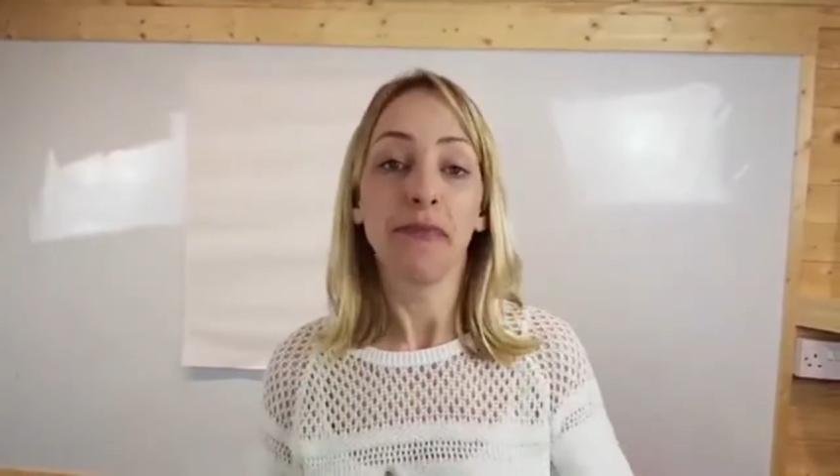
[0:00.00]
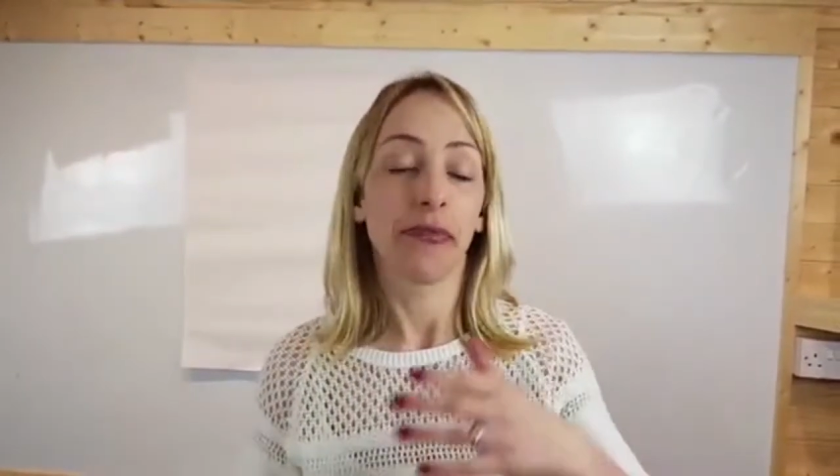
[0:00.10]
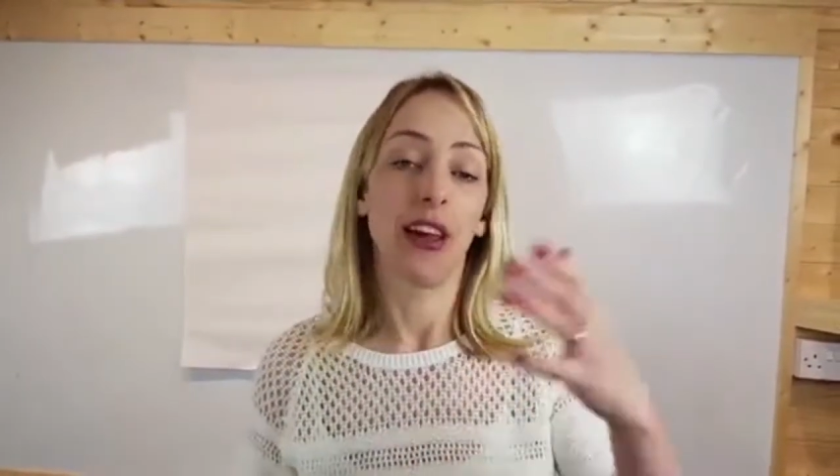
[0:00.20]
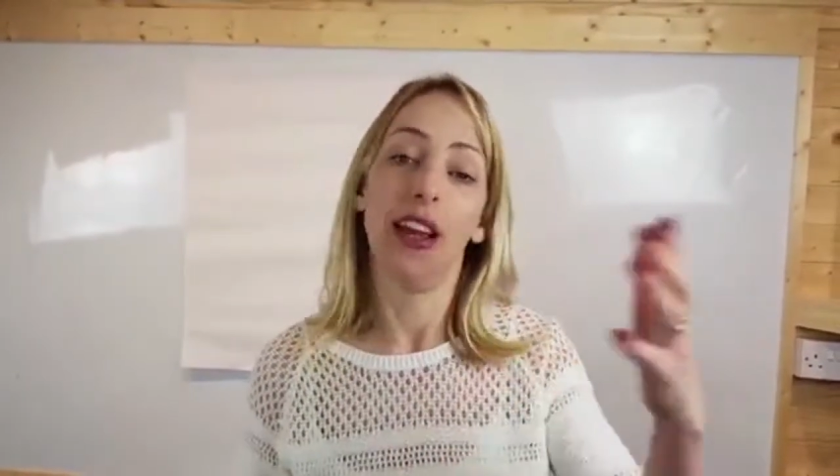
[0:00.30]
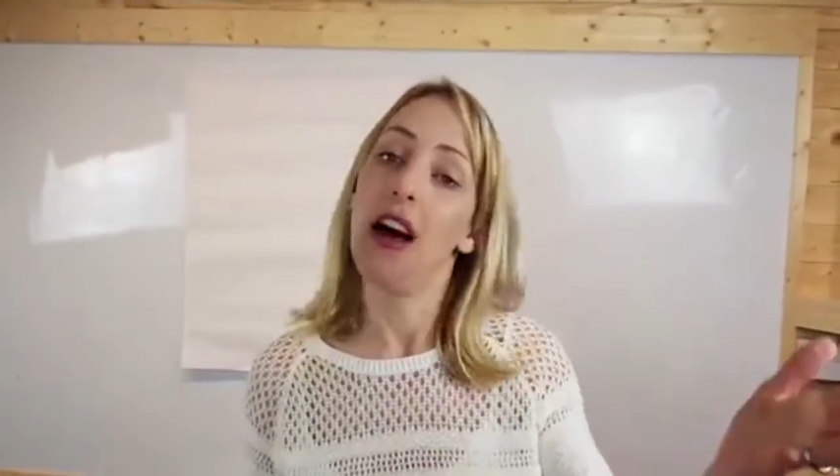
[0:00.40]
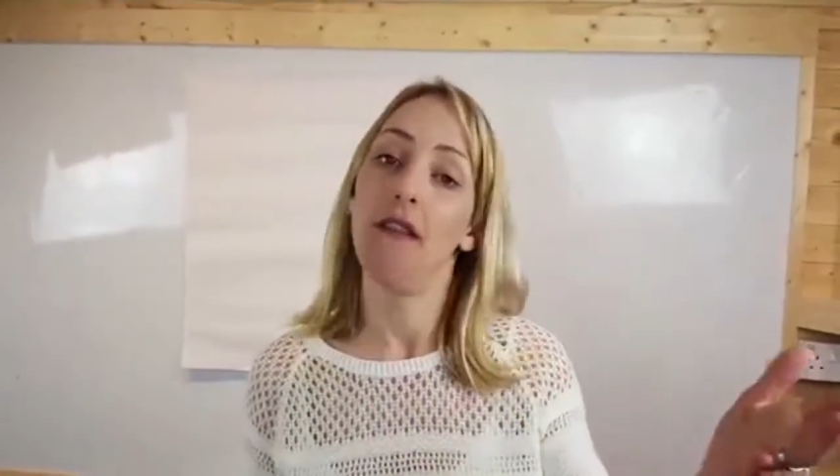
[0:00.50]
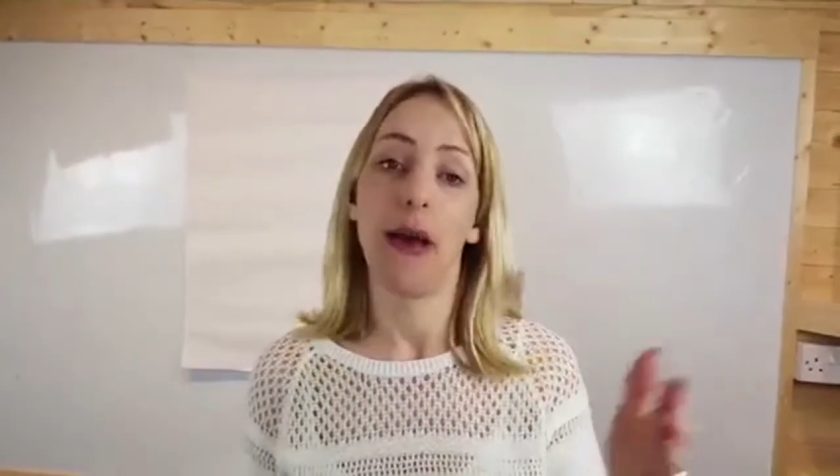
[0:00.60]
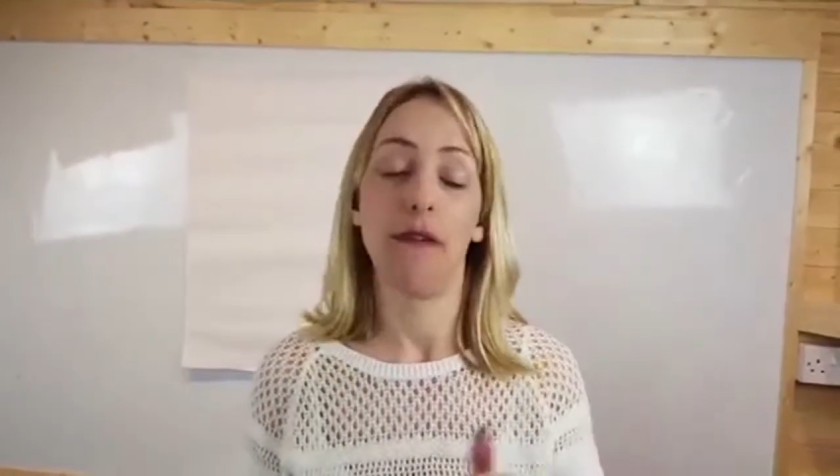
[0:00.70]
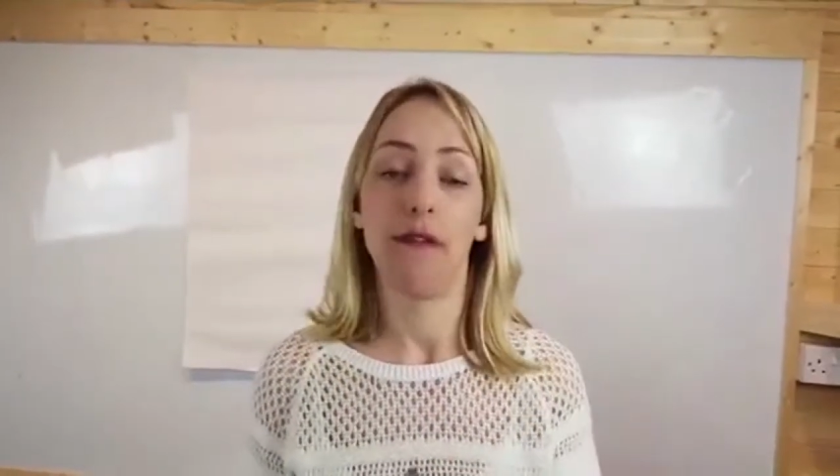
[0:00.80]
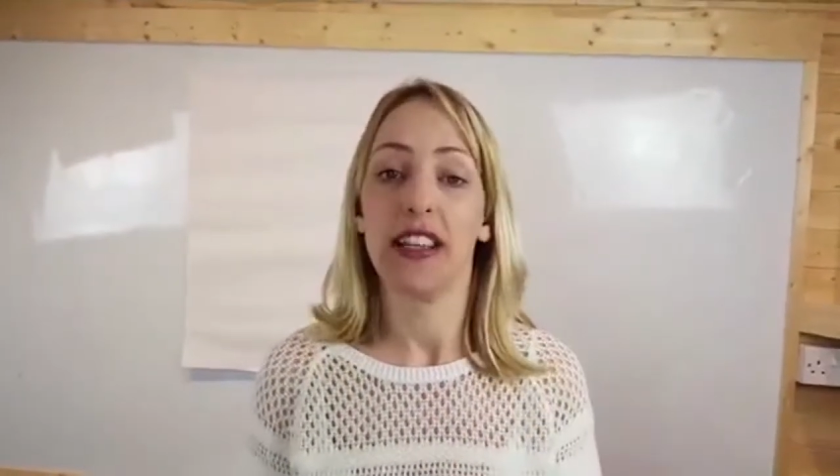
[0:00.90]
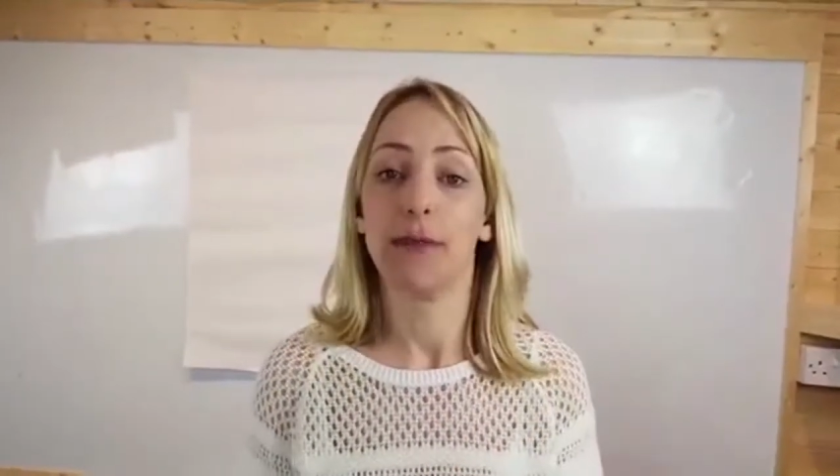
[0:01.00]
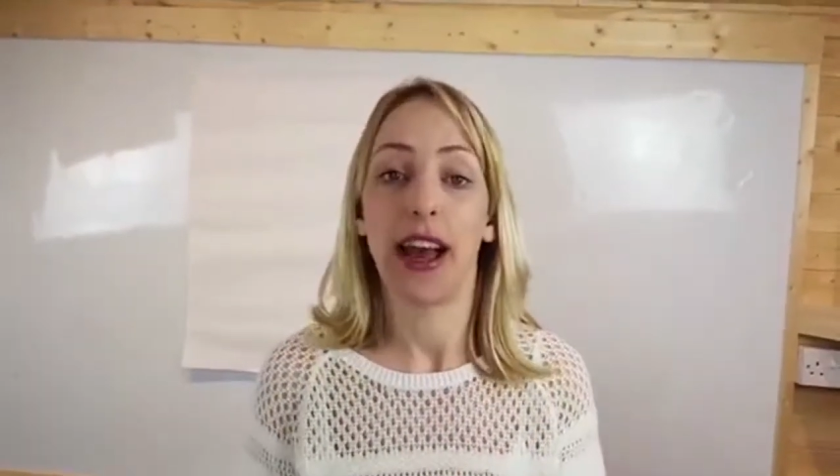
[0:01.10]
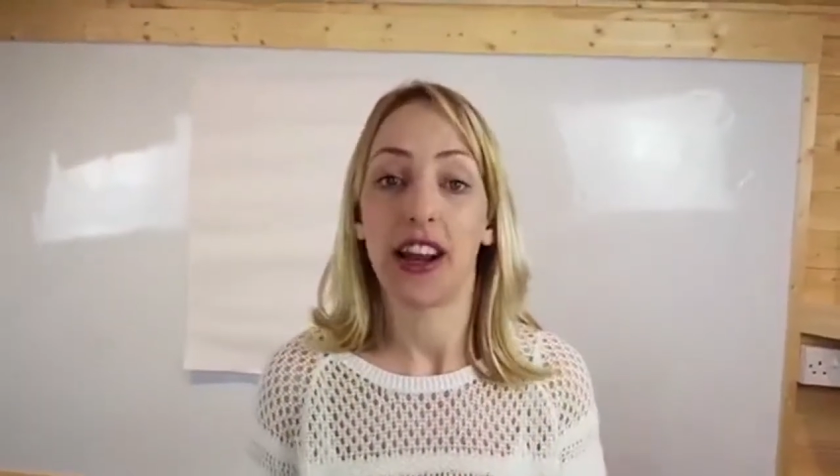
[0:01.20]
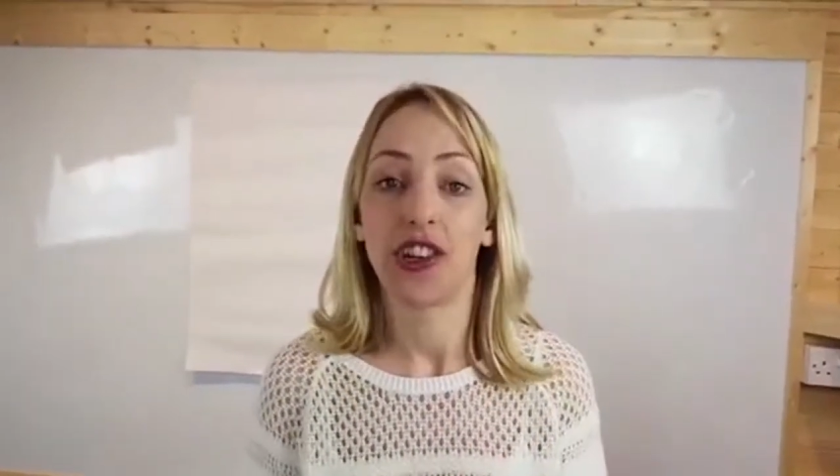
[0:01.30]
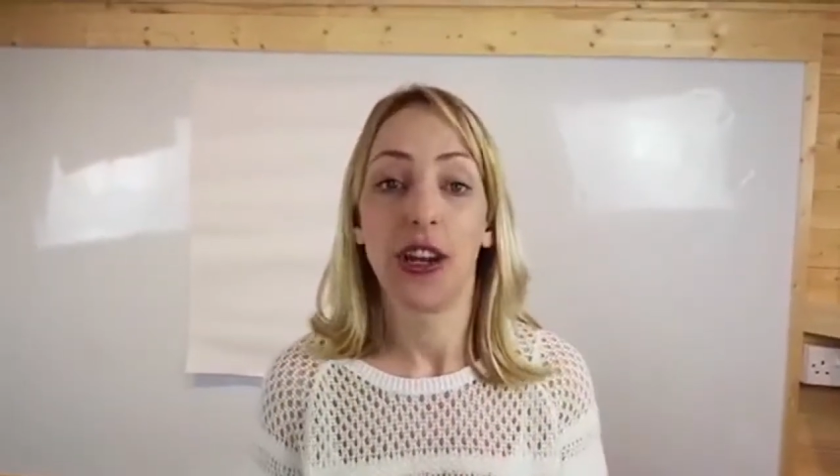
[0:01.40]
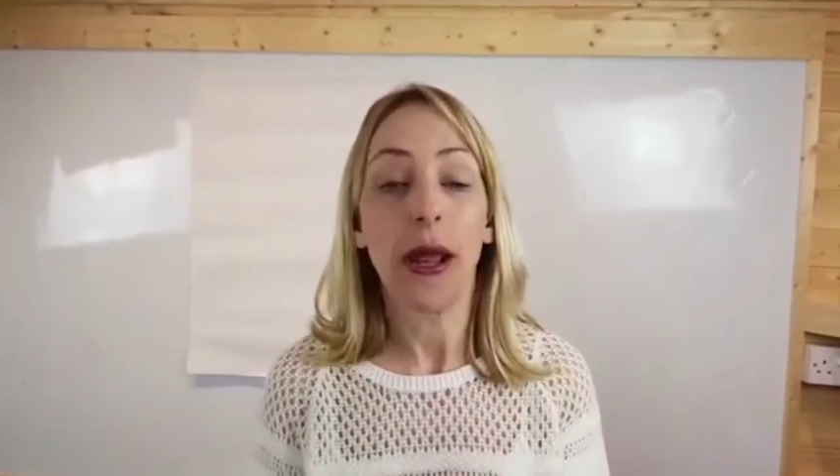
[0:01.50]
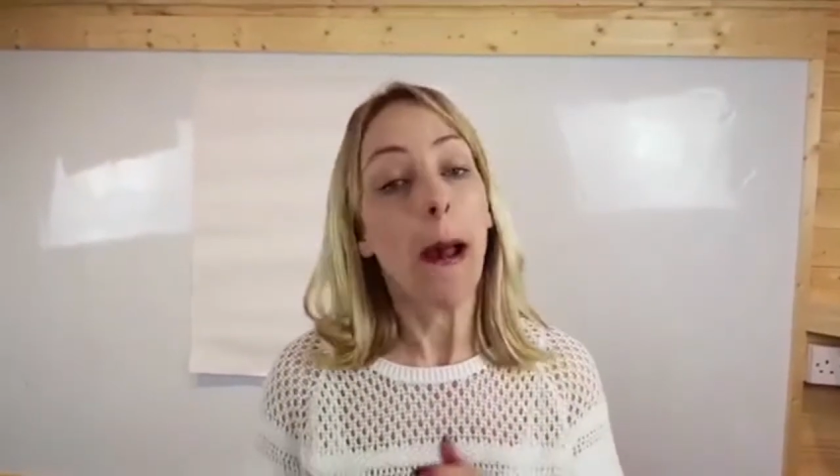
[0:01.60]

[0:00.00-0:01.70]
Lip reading: I love a bit of Facebook action,